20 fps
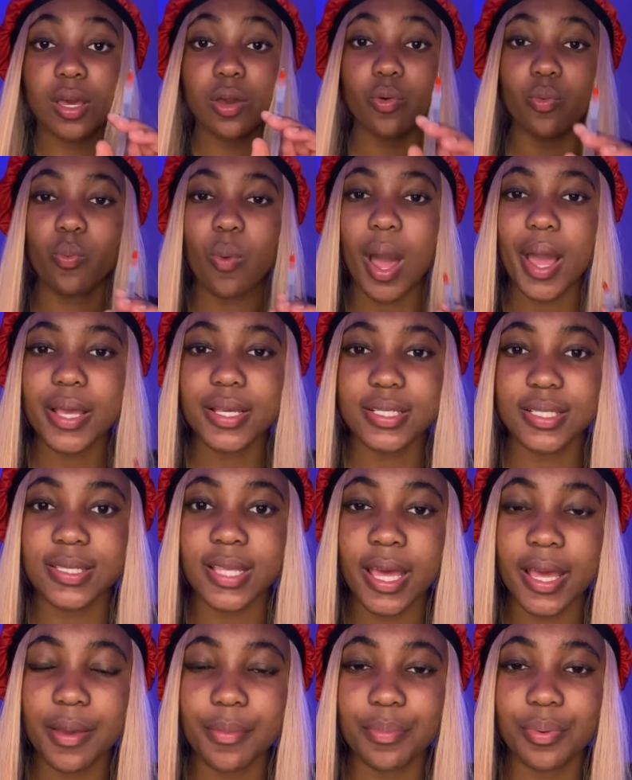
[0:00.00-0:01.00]
Why is
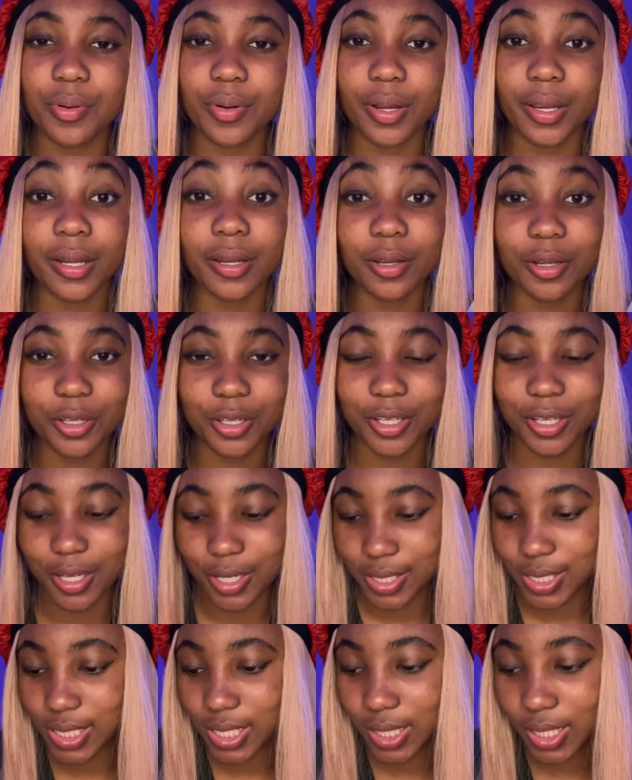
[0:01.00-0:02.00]
that important? You're going
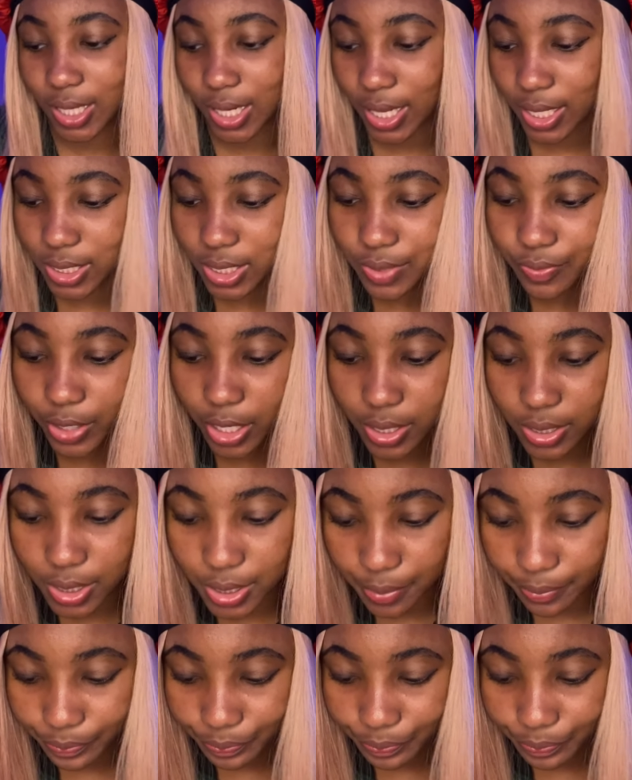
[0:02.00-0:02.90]
to see in the next verse.